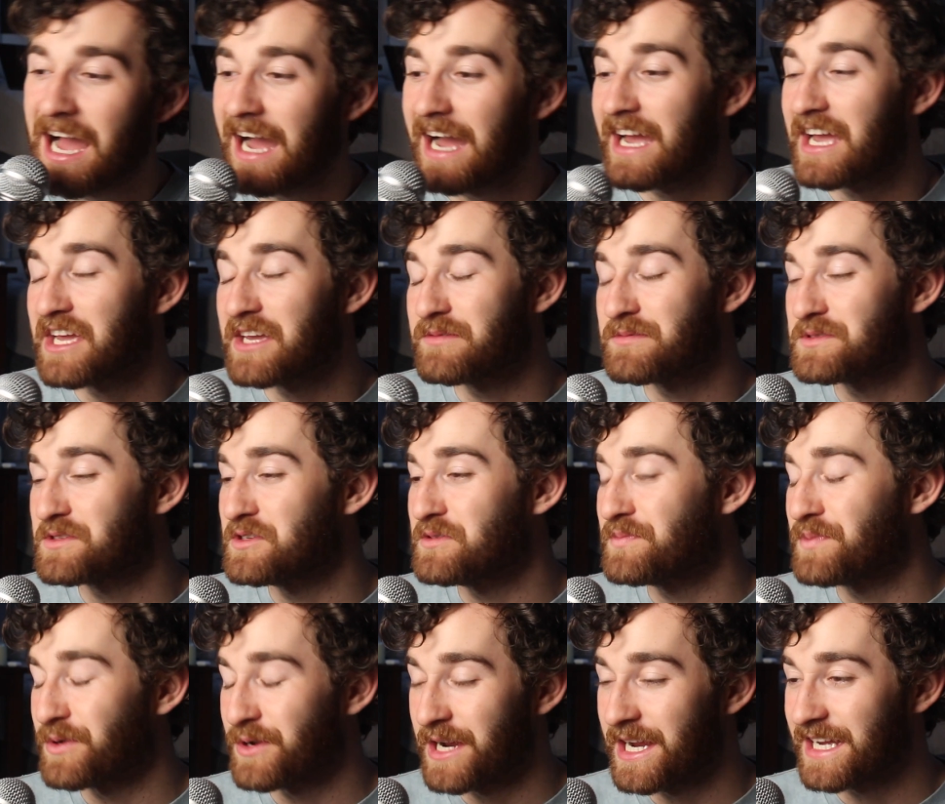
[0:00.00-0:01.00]
I am
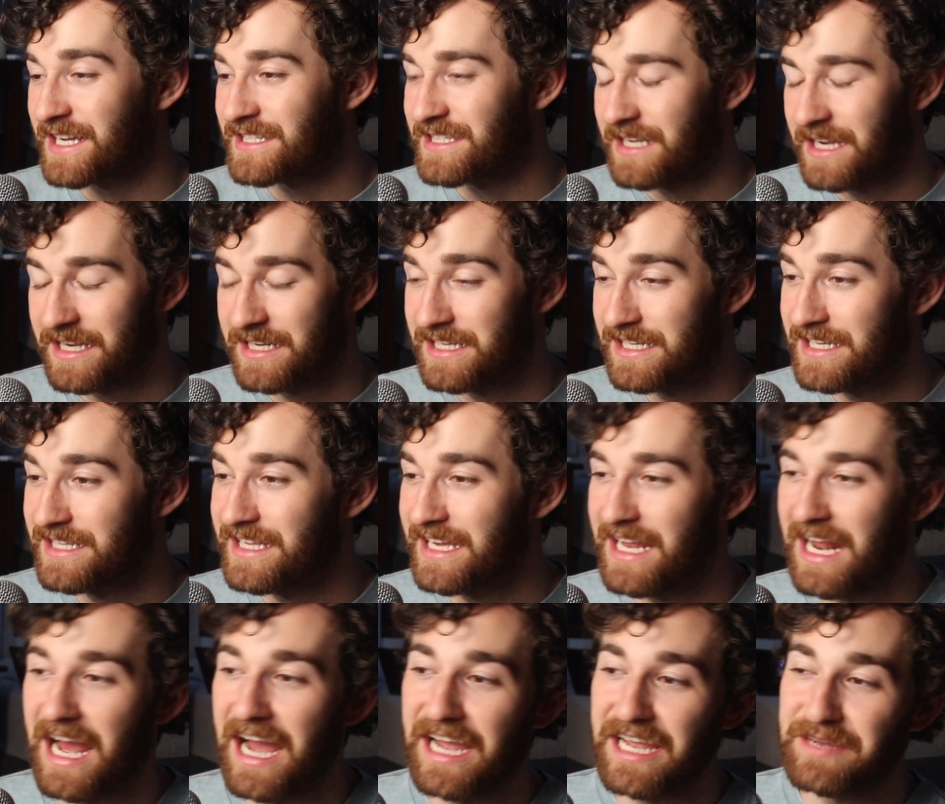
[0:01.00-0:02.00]
super excited
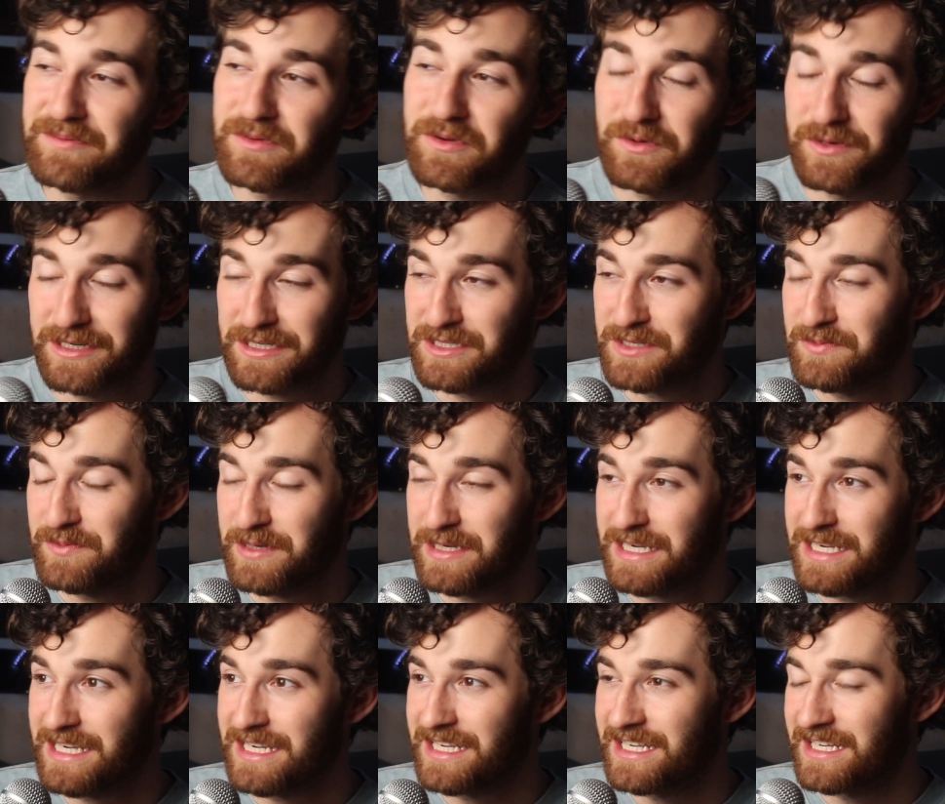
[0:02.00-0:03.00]
that I am going to
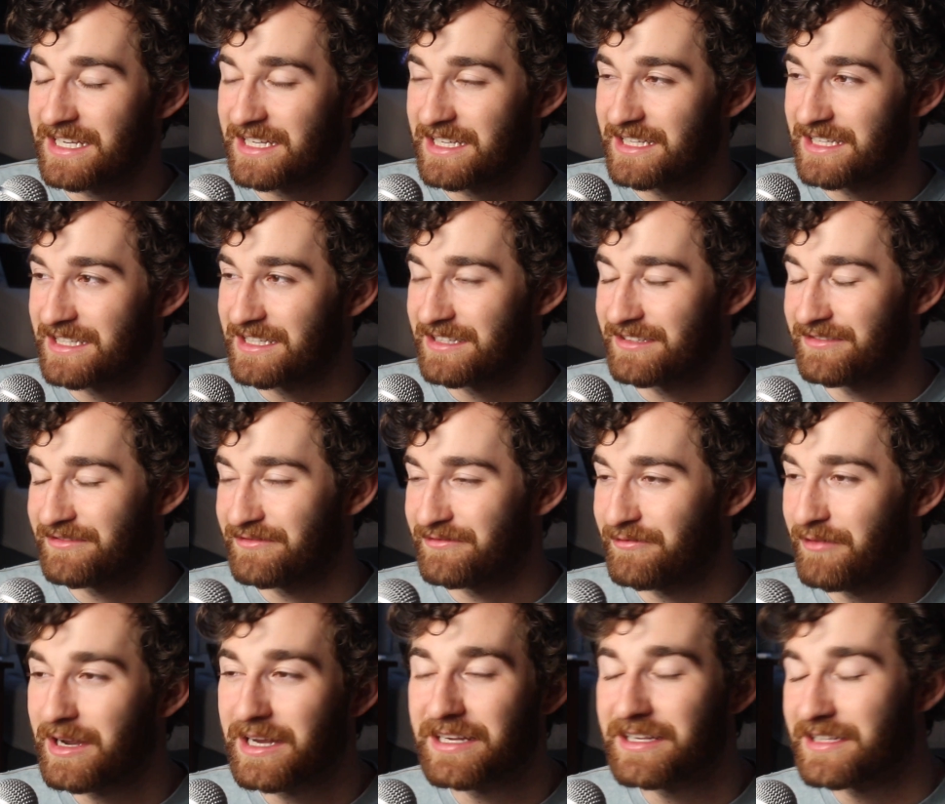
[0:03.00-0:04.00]
be,
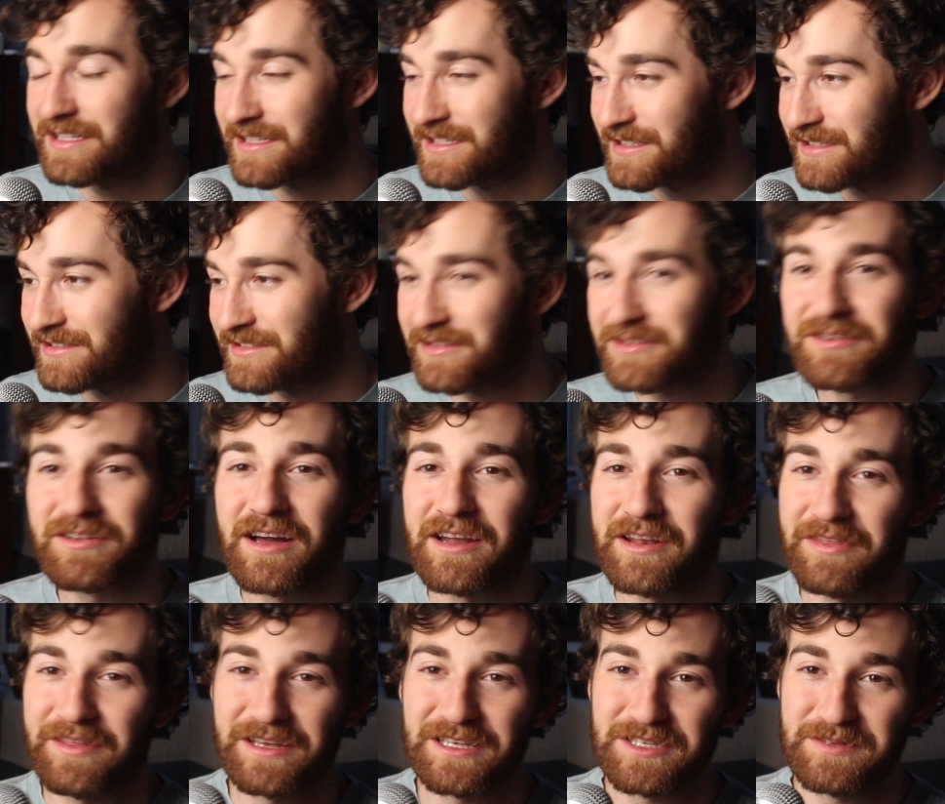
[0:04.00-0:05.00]
well, there's a lot
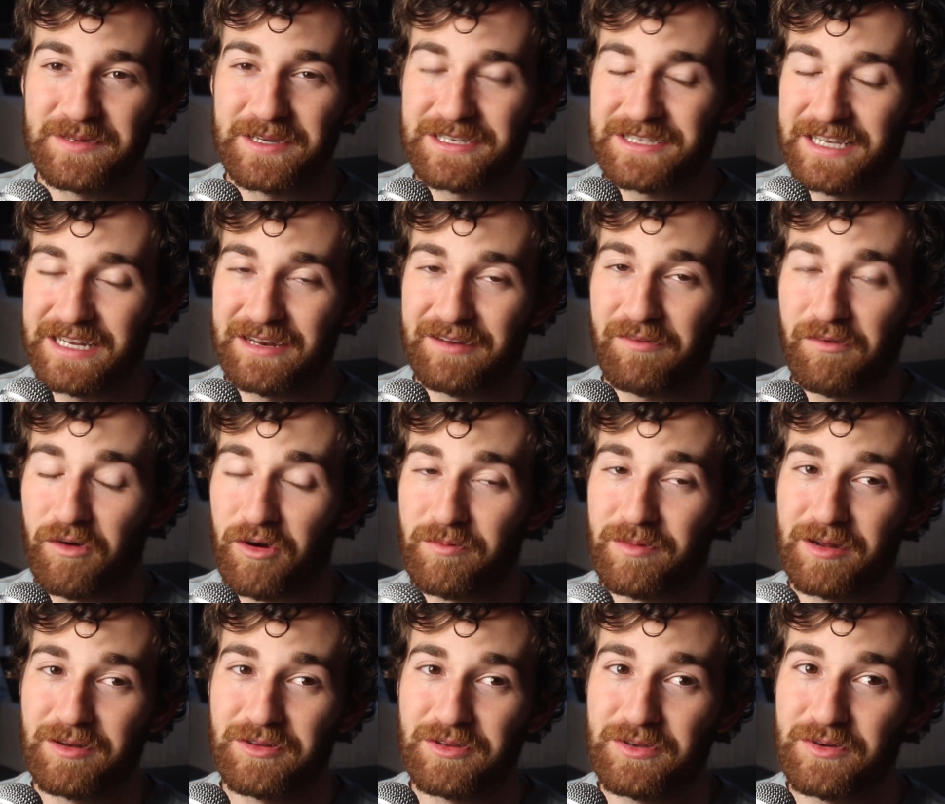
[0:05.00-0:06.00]
of things to be excited for
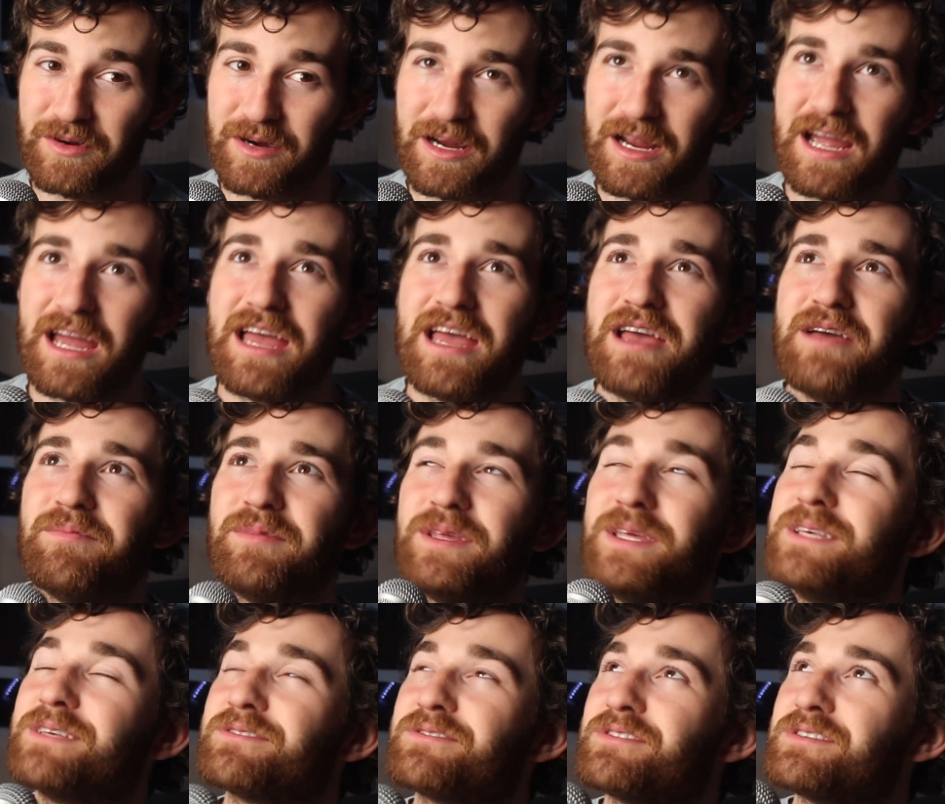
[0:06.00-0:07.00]
about New York, but
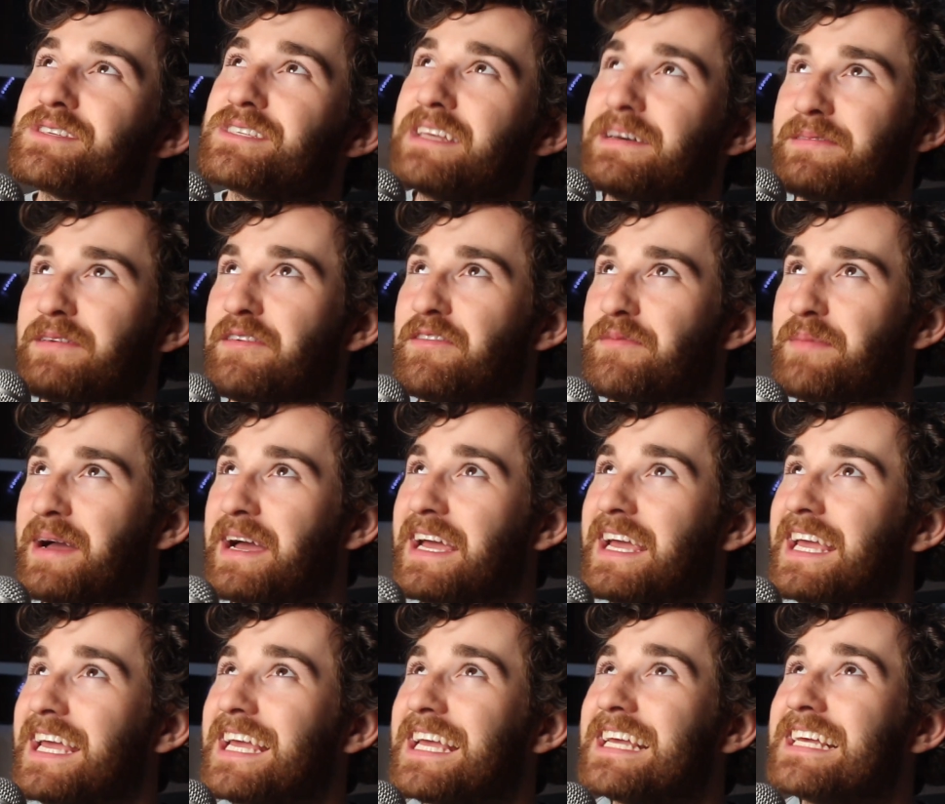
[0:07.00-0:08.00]
these are just some of my.